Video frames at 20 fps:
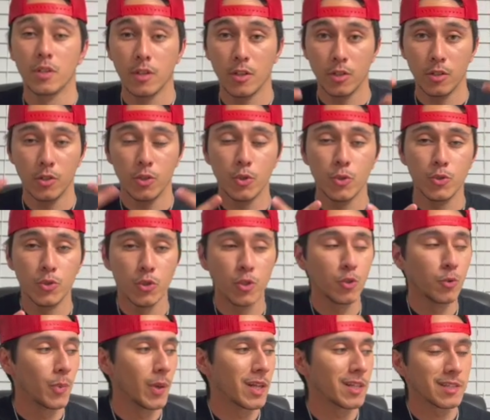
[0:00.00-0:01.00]

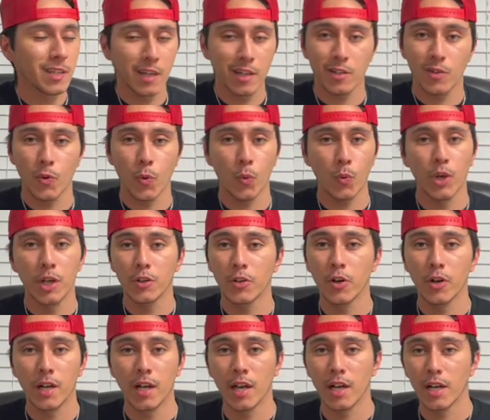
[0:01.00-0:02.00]
YouTube, it's like
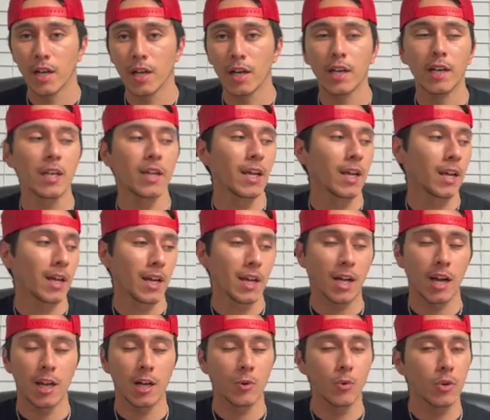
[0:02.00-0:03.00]
3:30 at night and I
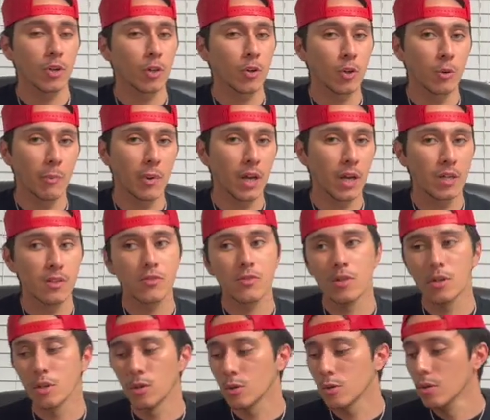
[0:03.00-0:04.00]
kind of want to go to bed,
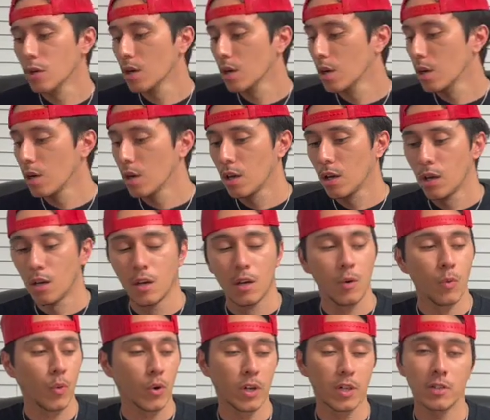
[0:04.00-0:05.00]
so
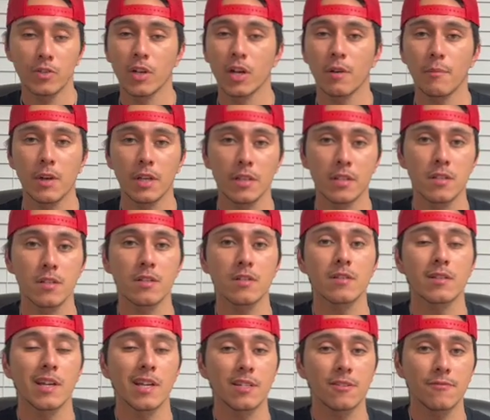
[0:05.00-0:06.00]
we're going to try to make this
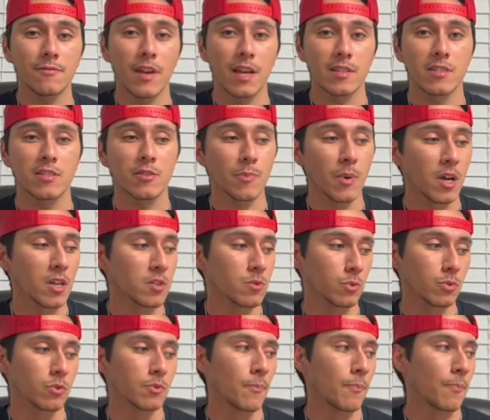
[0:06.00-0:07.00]
as fast as
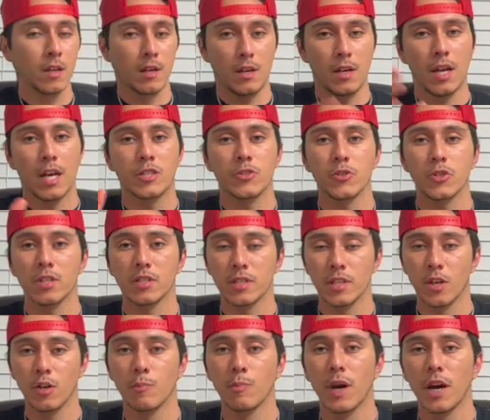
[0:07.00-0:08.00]
possible. As you can
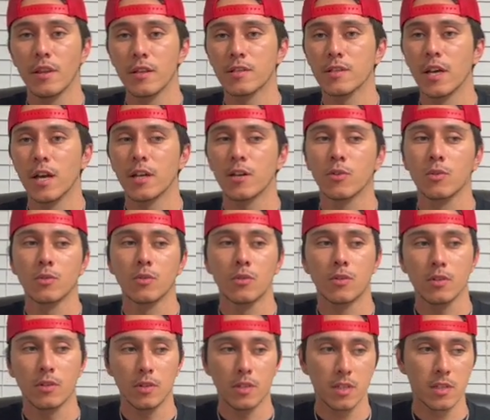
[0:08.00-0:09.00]
tell by the title,
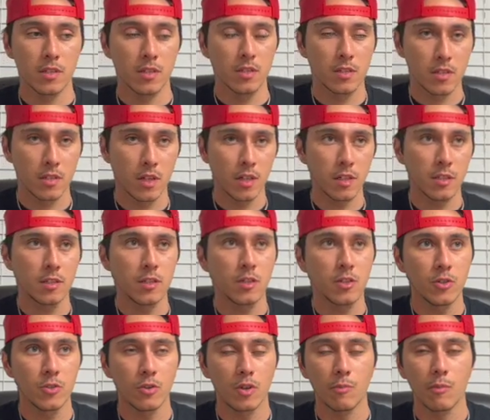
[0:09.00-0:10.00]
this is going to teach
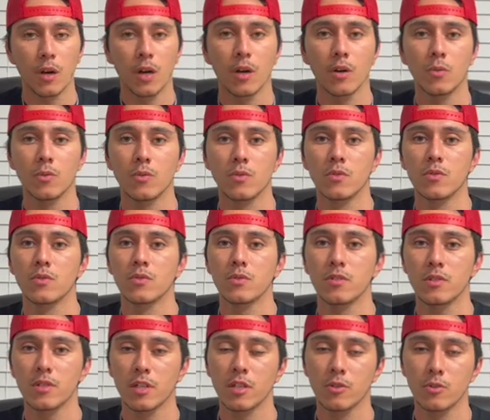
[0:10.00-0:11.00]
you about
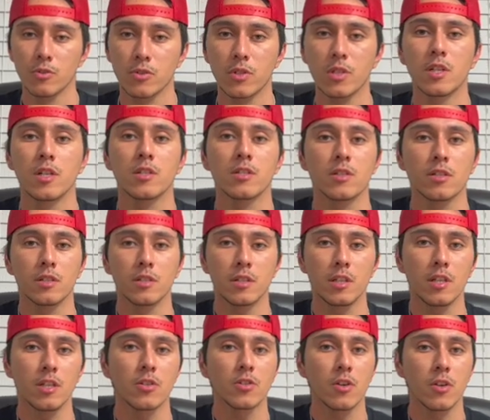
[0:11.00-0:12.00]
single stitch
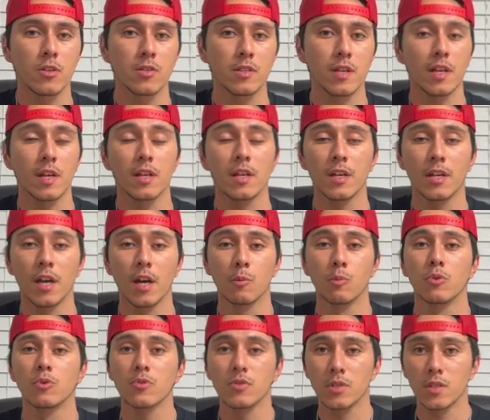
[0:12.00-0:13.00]
t-shirts and double
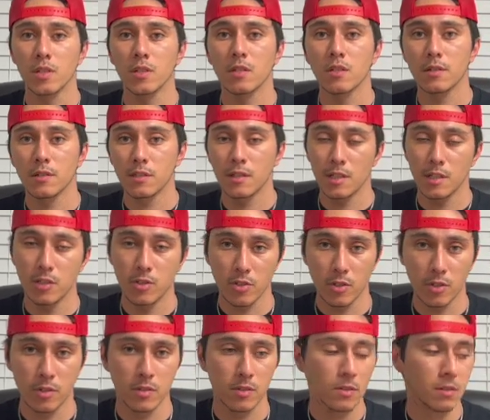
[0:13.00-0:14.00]
stitch
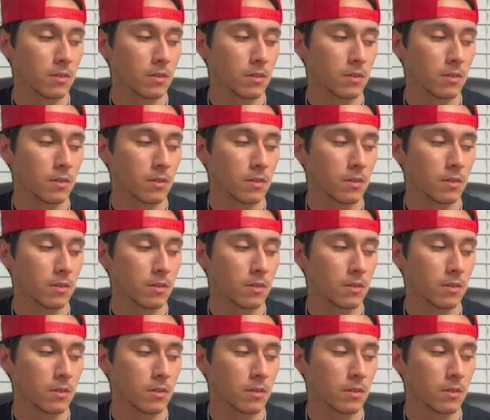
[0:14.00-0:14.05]
t-shirts.